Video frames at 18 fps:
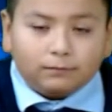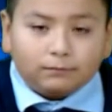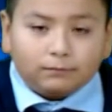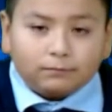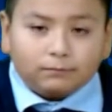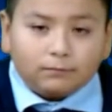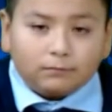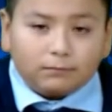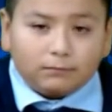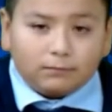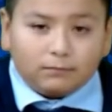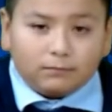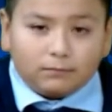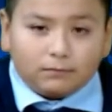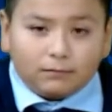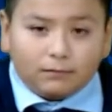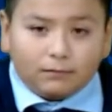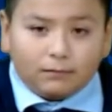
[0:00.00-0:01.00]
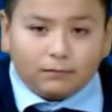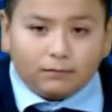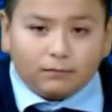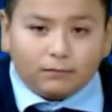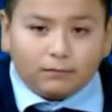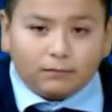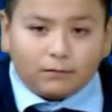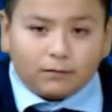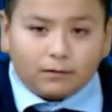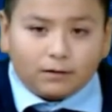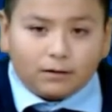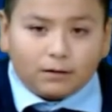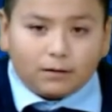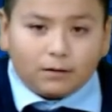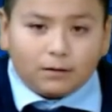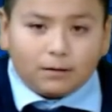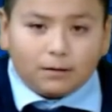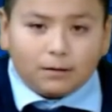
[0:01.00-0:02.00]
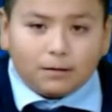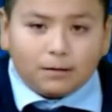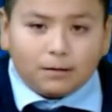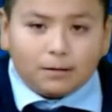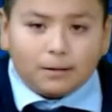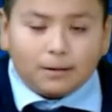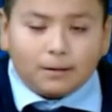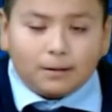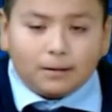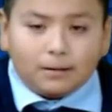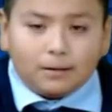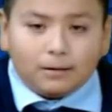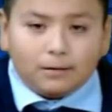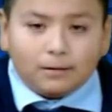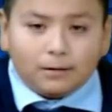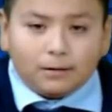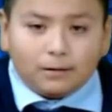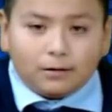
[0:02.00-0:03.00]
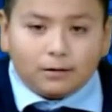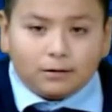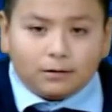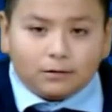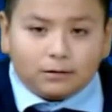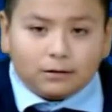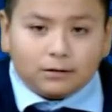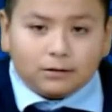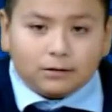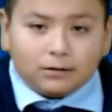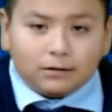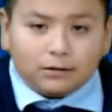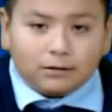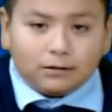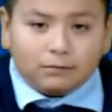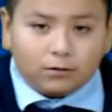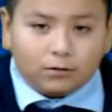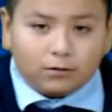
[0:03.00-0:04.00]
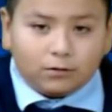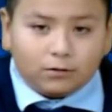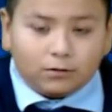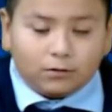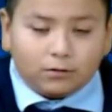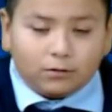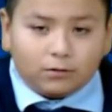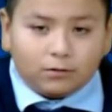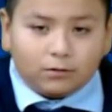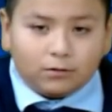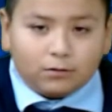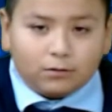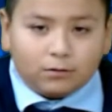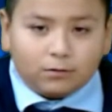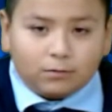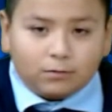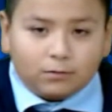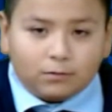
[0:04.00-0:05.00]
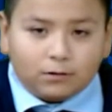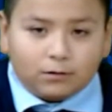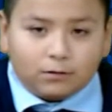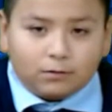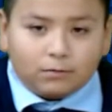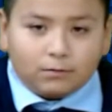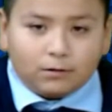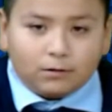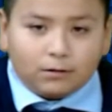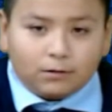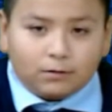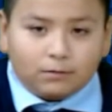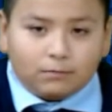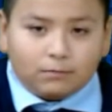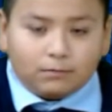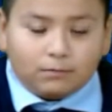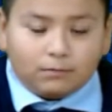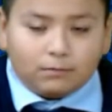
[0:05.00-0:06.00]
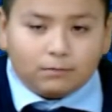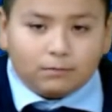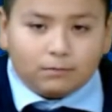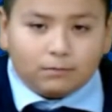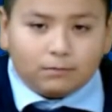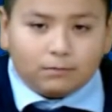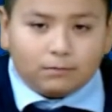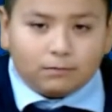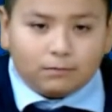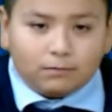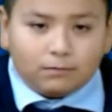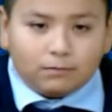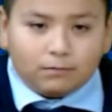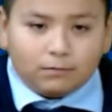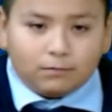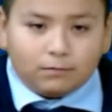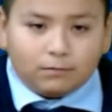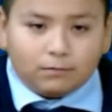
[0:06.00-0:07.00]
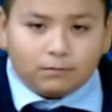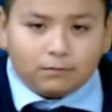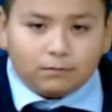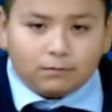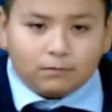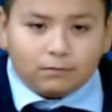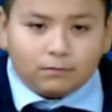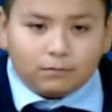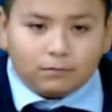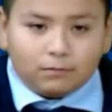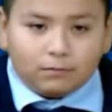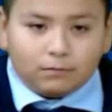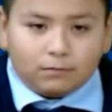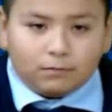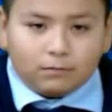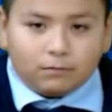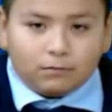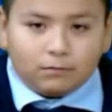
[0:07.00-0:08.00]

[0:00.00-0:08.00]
(not speaking)